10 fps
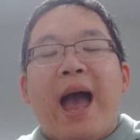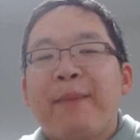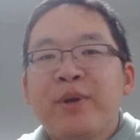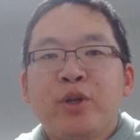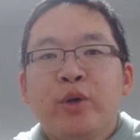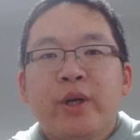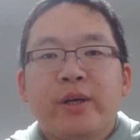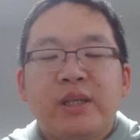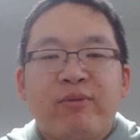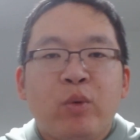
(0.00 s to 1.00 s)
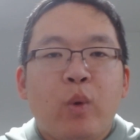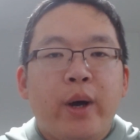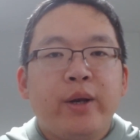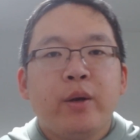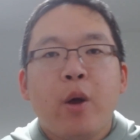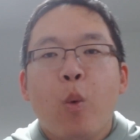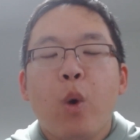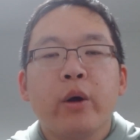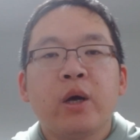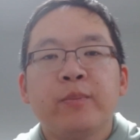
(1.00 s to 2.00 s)
Happy New Year's, everyone.
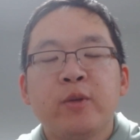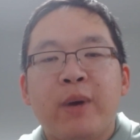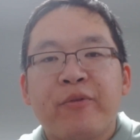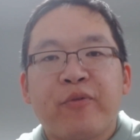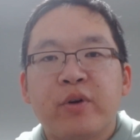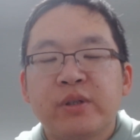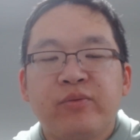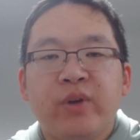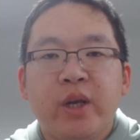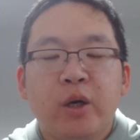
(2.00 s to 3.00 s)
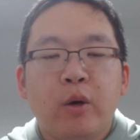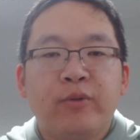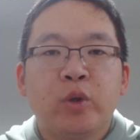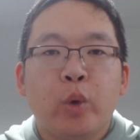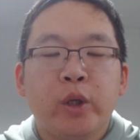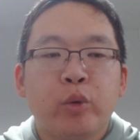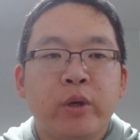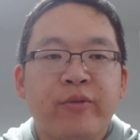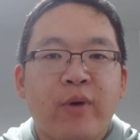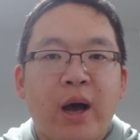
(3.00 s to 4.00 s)
Welcome to my first video of
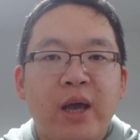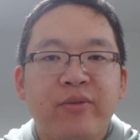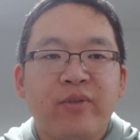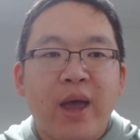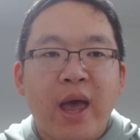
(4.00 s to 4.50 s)
2025.